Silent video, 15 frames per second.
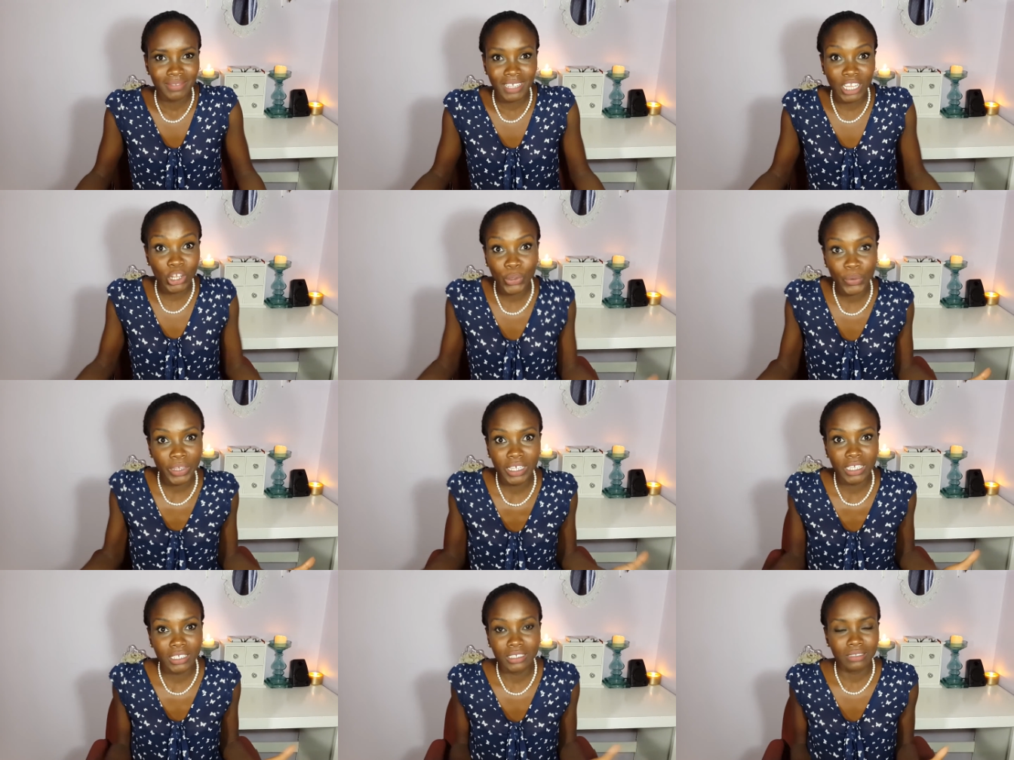
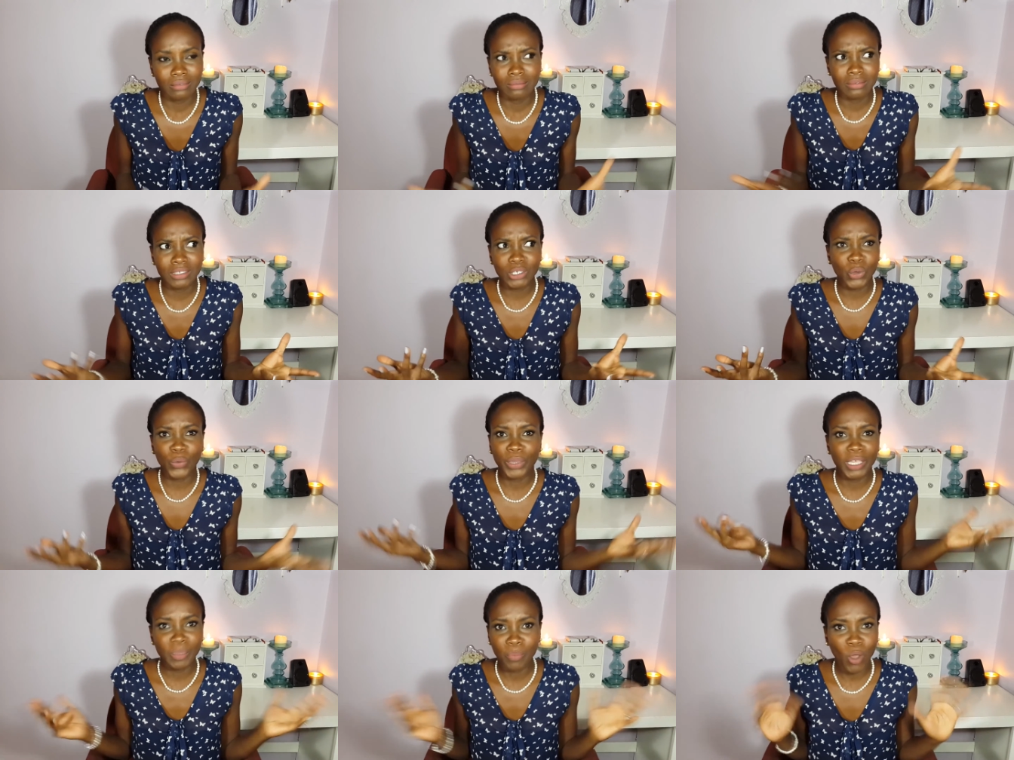Chloe,
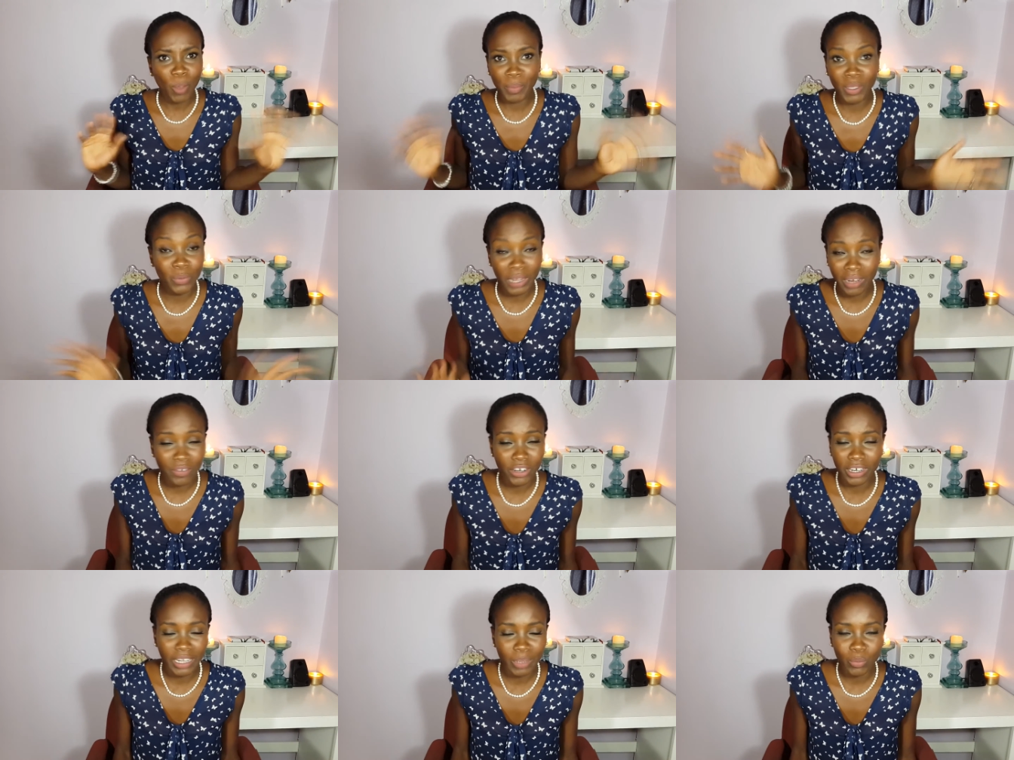Zoe, Poppy, whatever
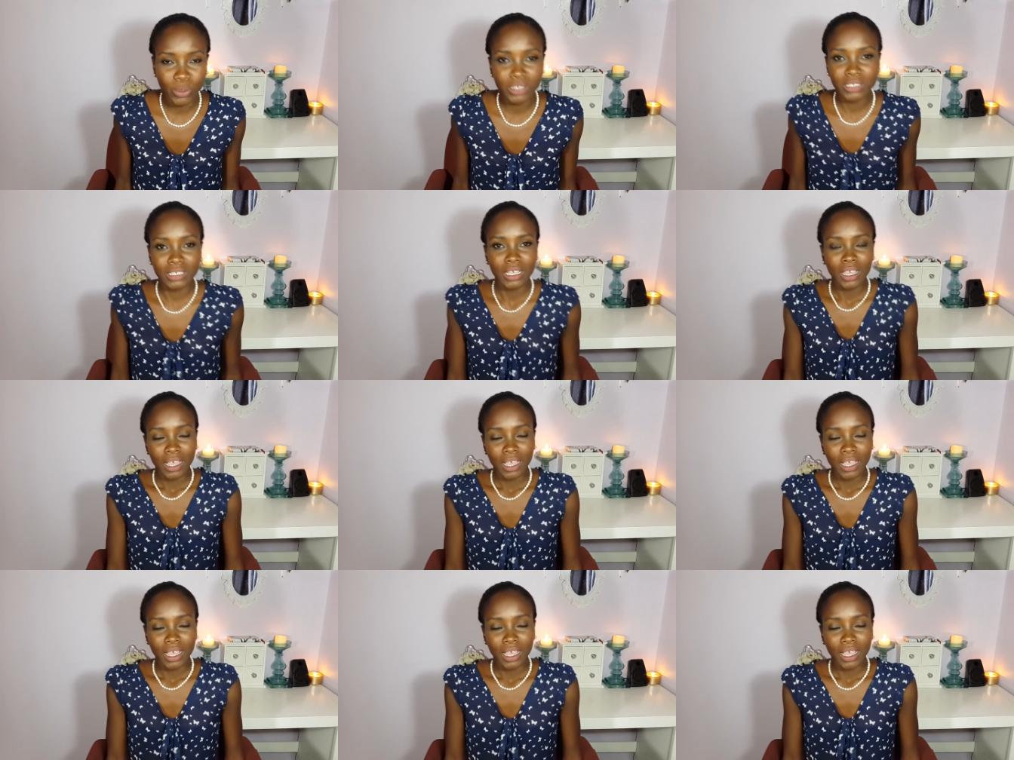her name was.